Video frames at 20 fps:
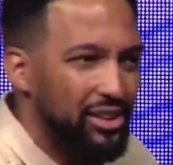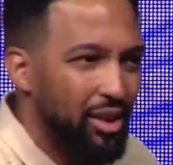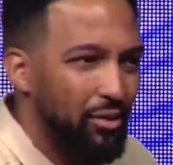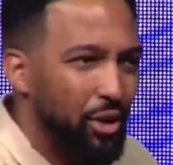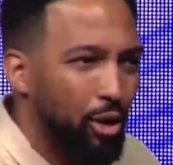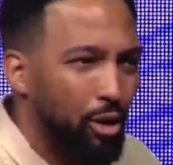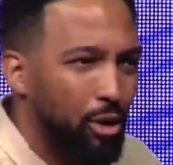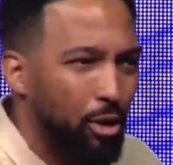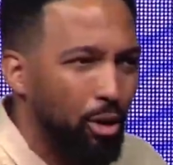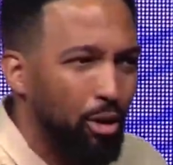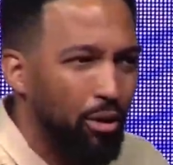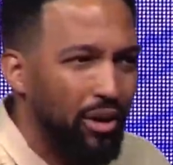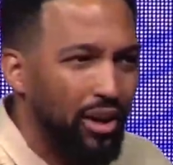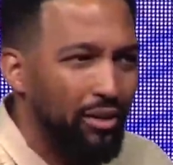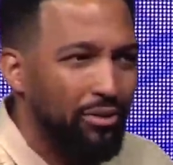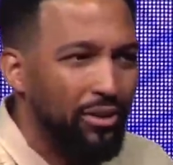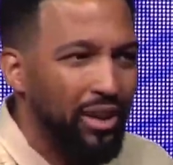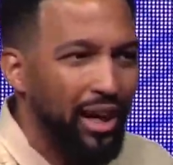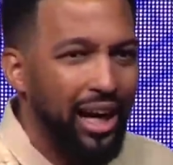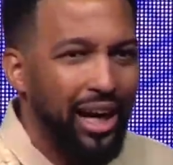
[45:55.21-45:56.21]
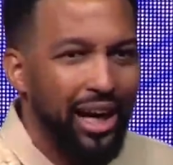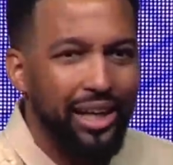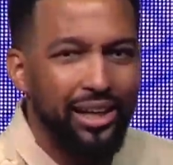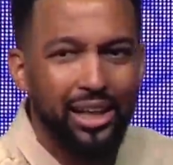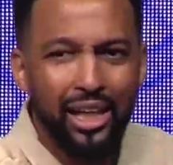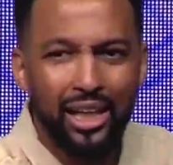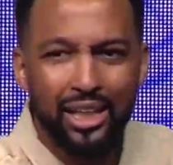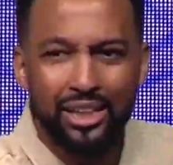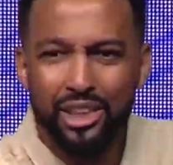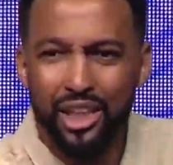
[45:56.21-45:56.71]
of the glory of God,
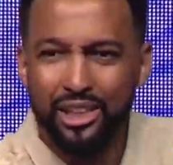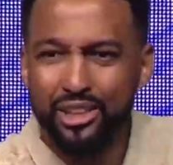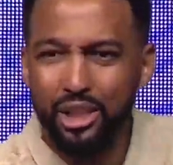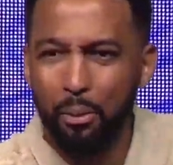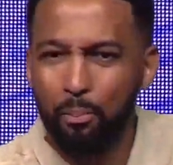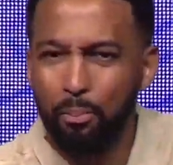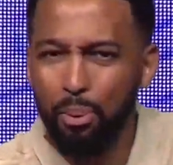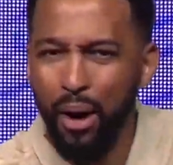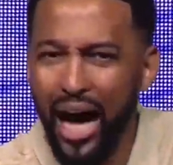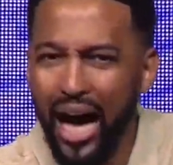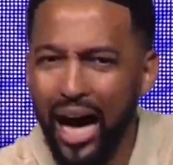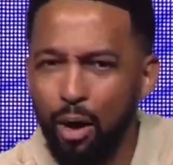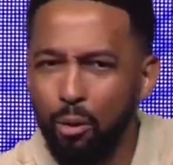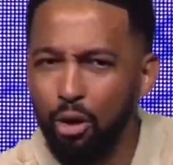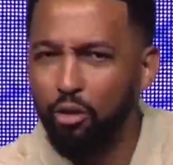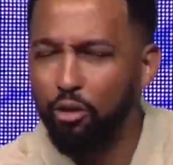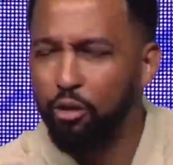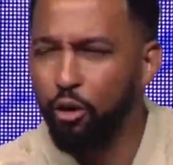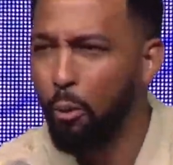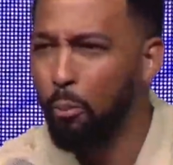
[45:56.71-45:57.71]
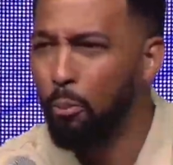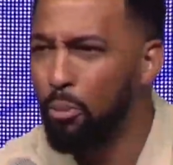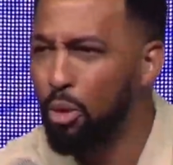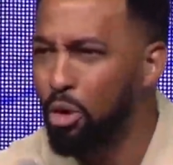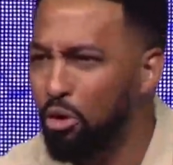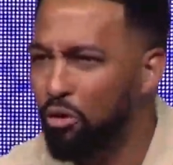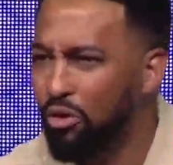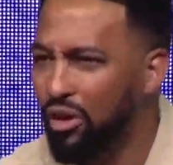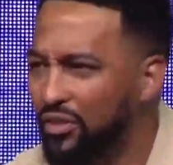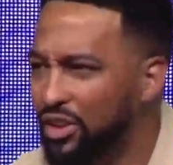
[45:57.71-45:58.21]
such a powerful
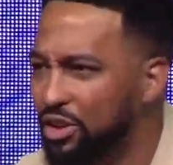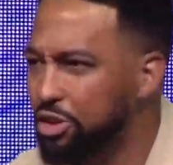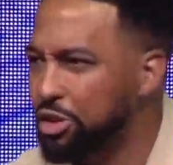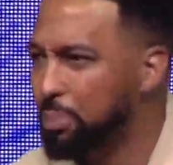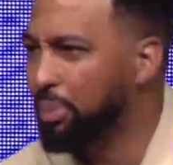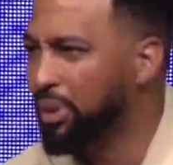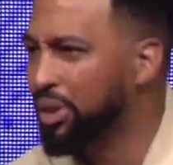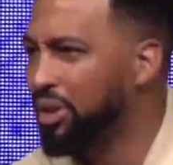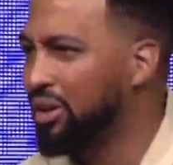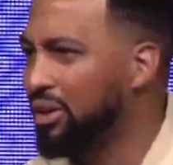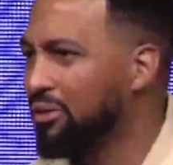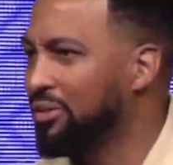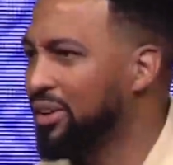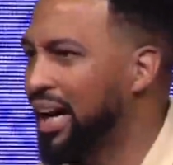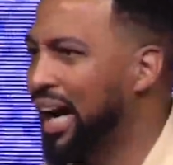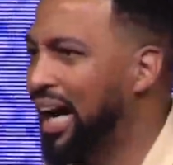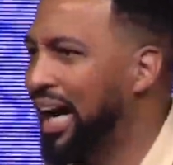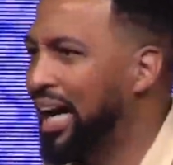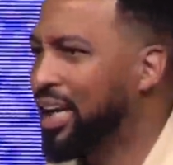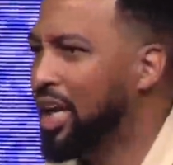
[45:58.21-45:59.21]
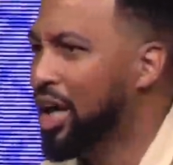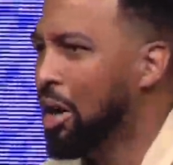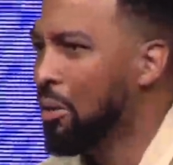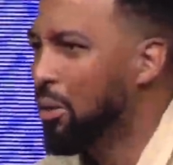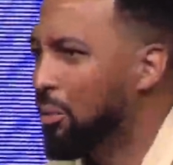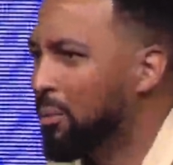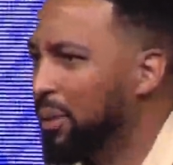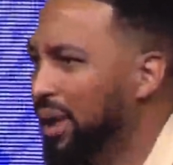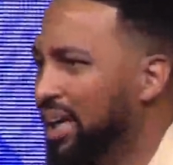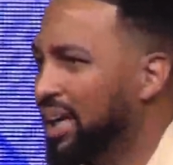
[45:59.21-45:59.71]
move of the Spirit of God.
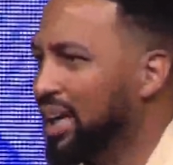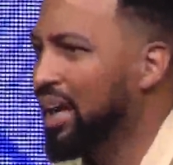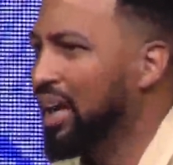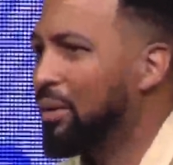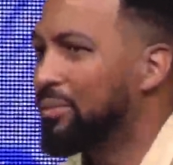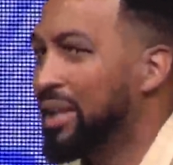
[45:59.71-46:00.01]
When we come,